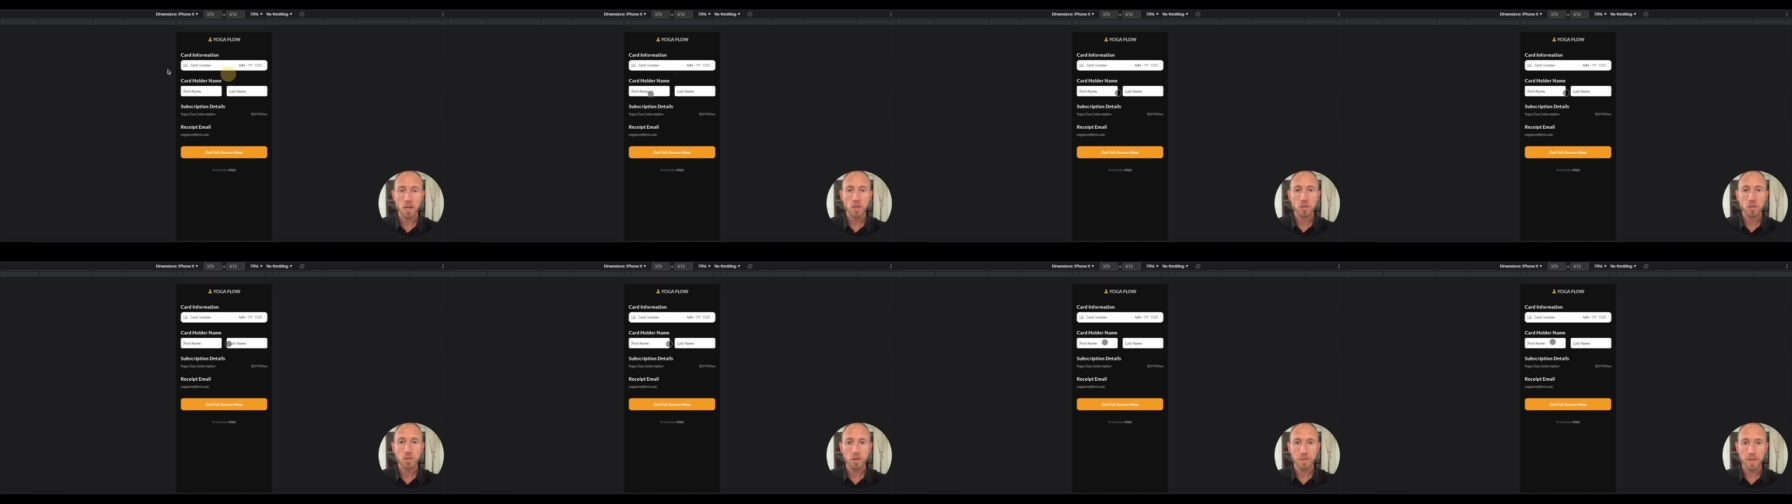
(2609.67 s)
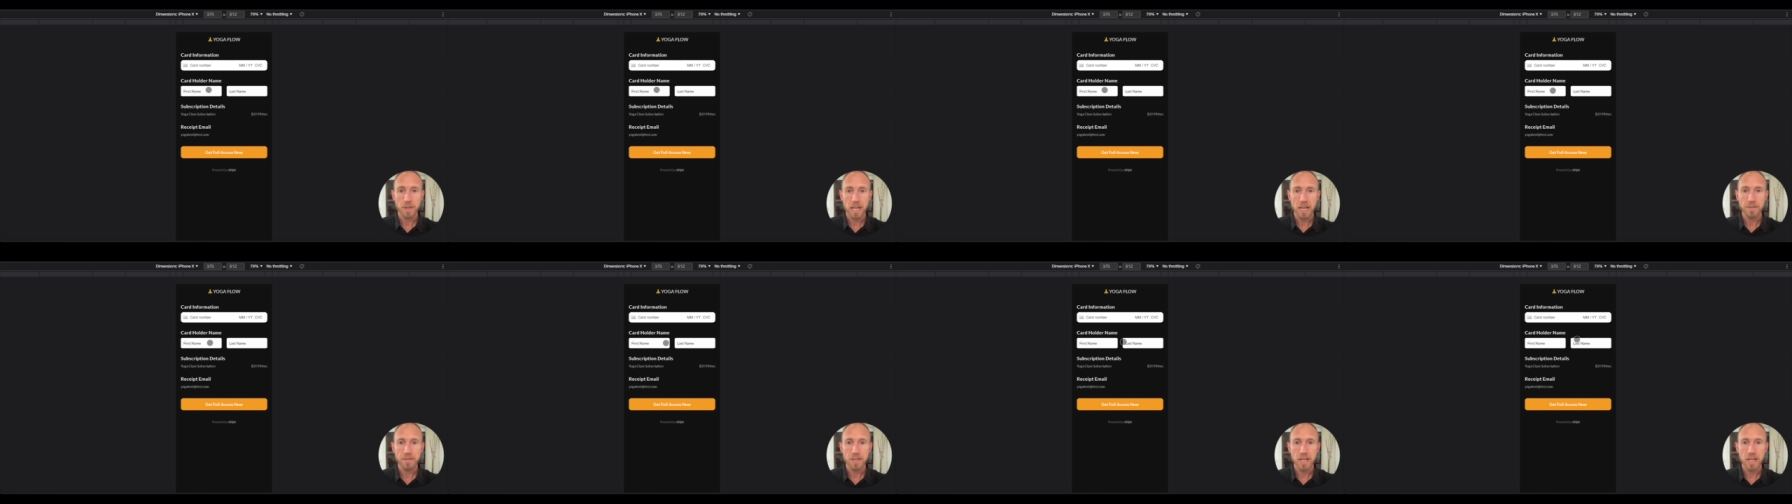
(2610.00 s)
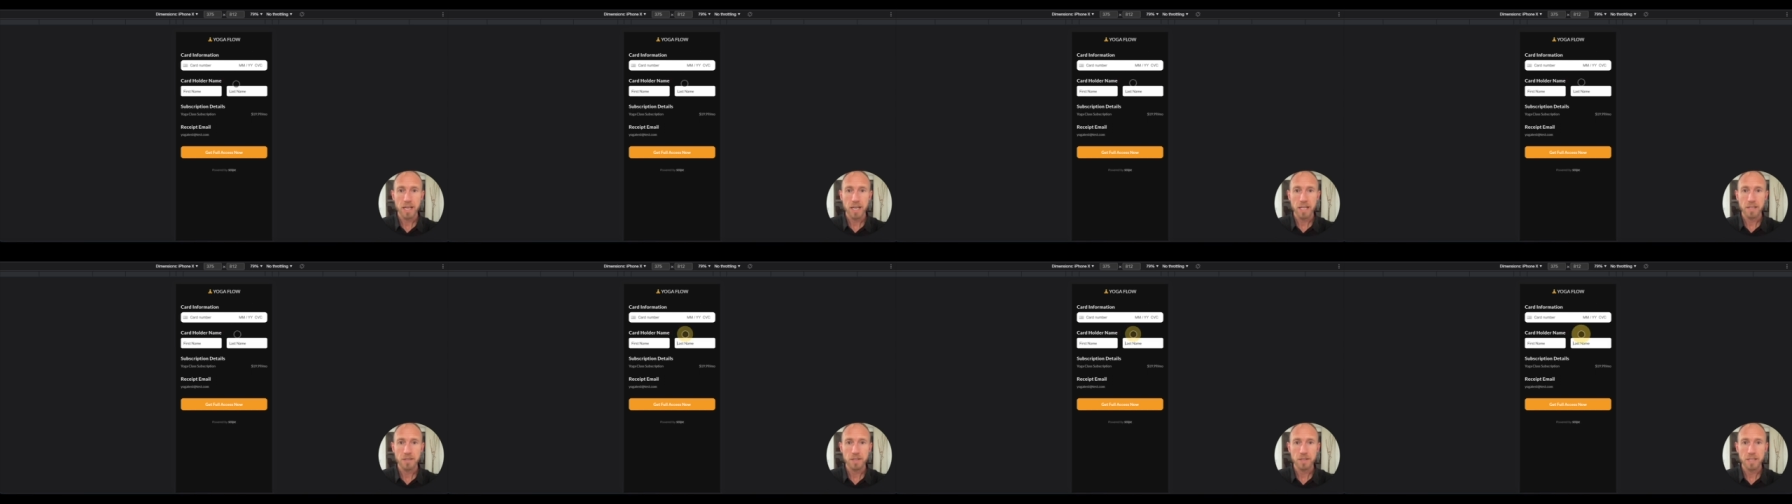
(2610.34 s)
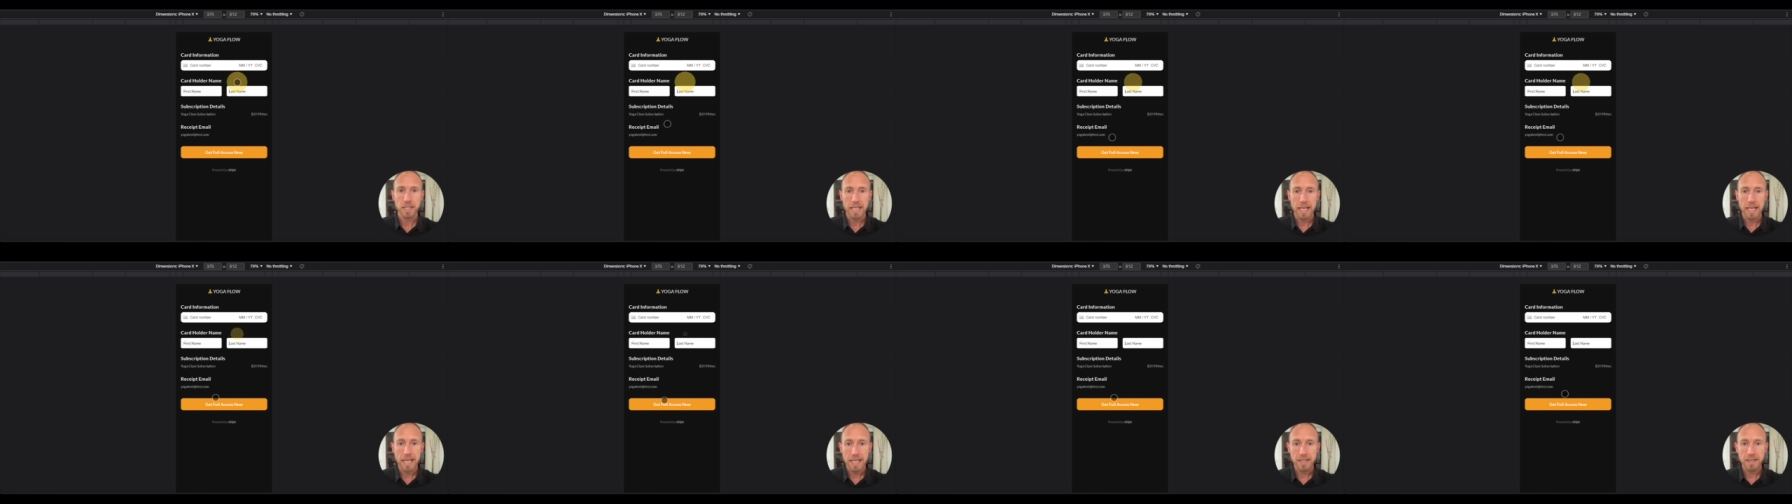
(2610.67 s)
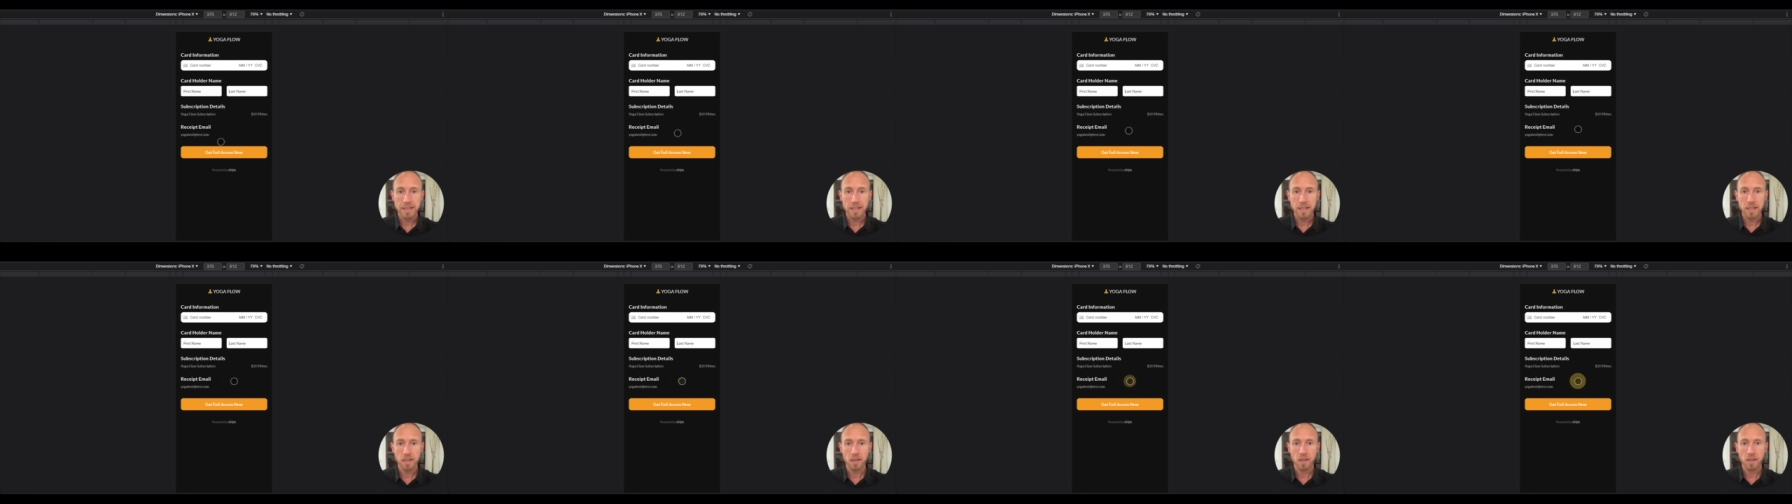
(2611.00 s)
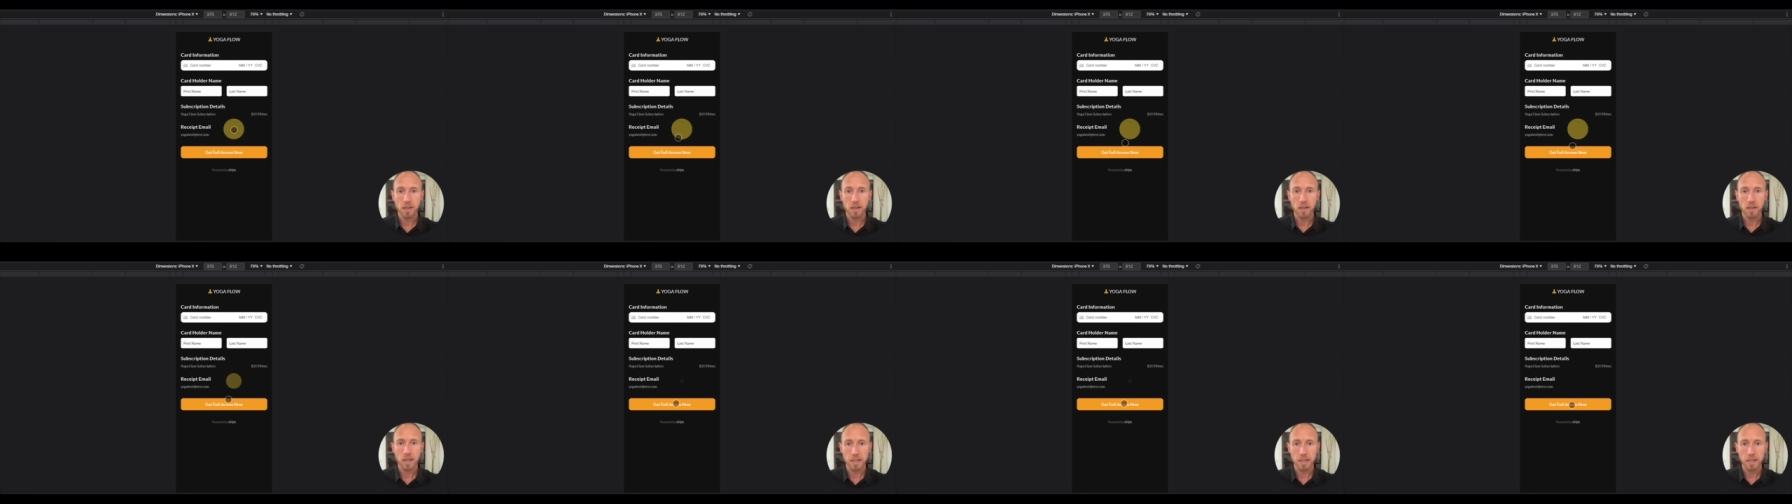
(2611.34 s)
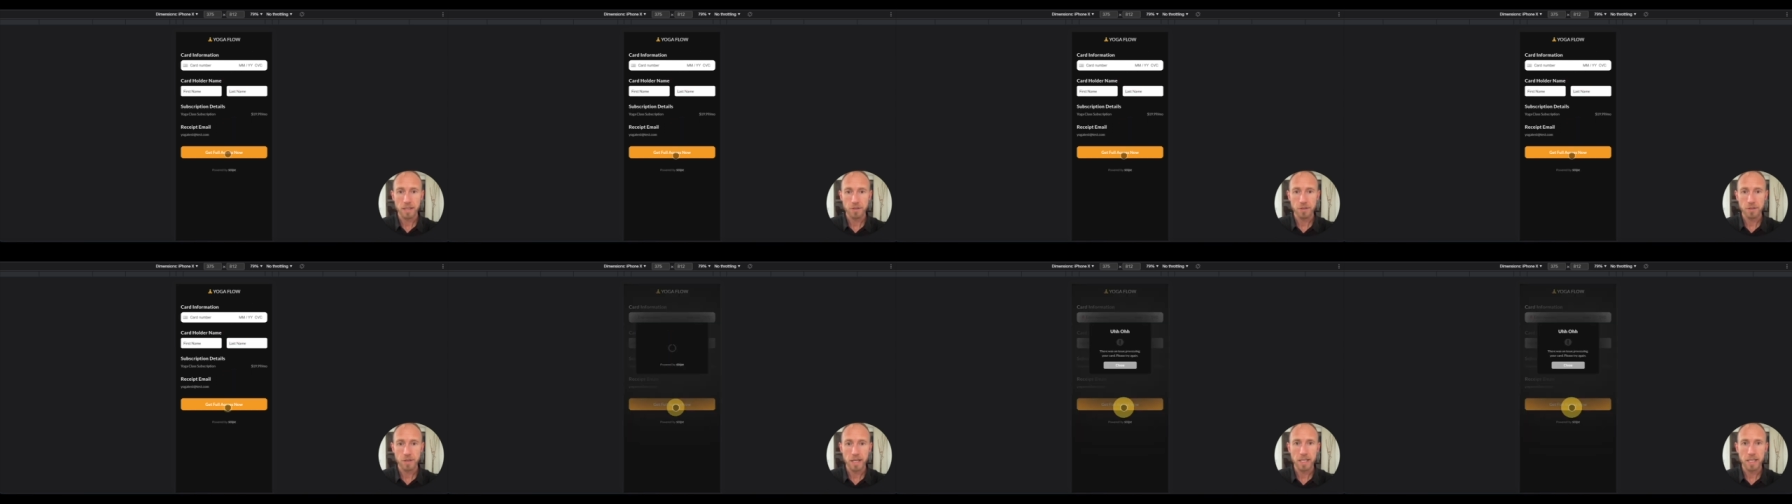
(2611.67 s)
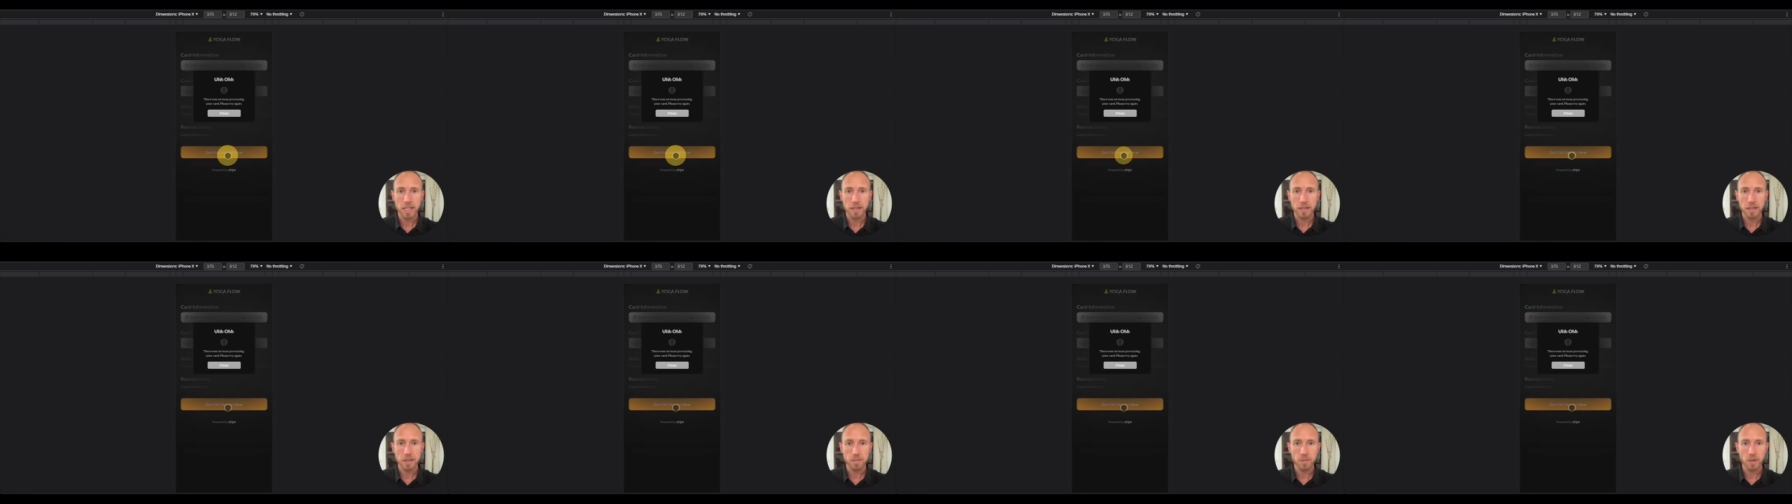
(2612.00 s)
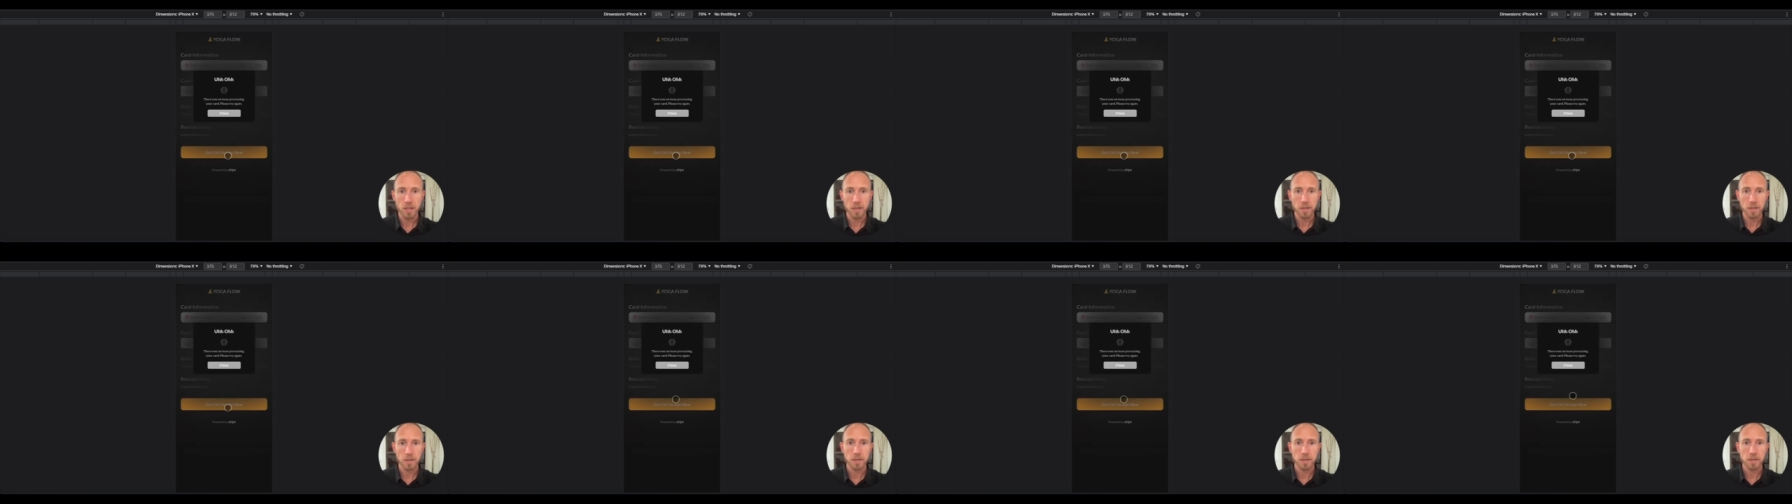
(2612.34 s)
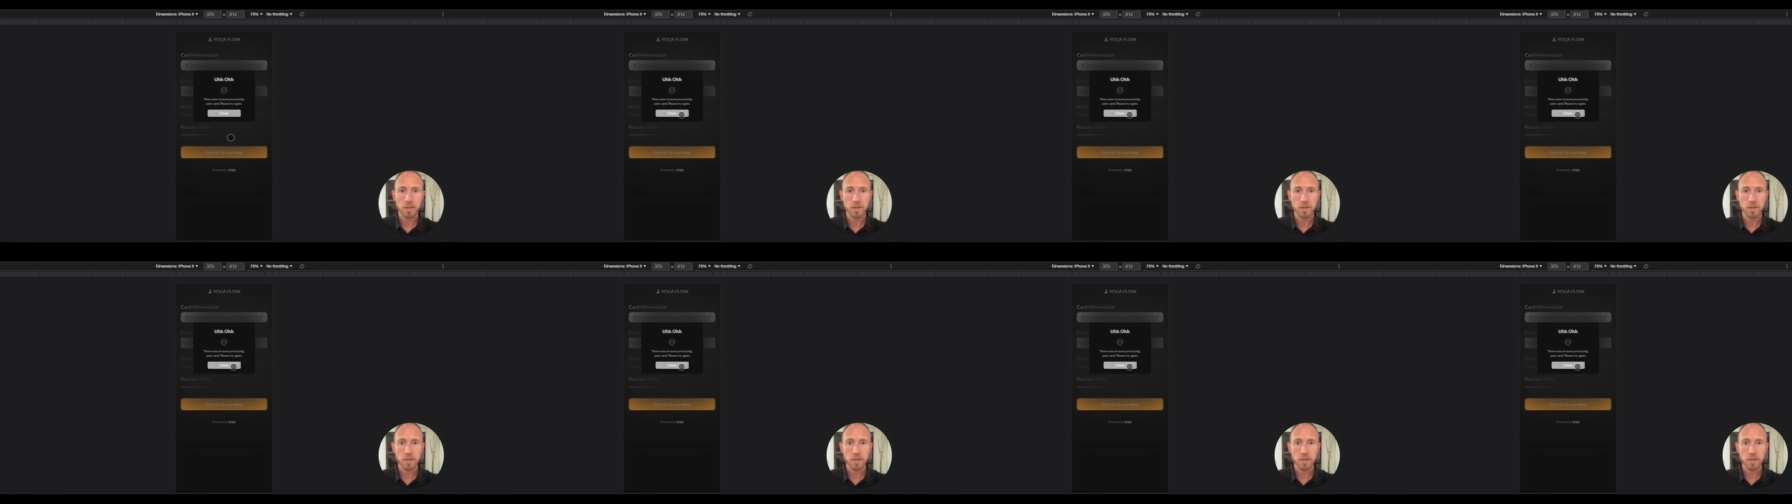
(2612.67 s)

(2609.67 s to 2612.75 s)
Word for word: So if they have not entered in anything at all and they try and hit this button,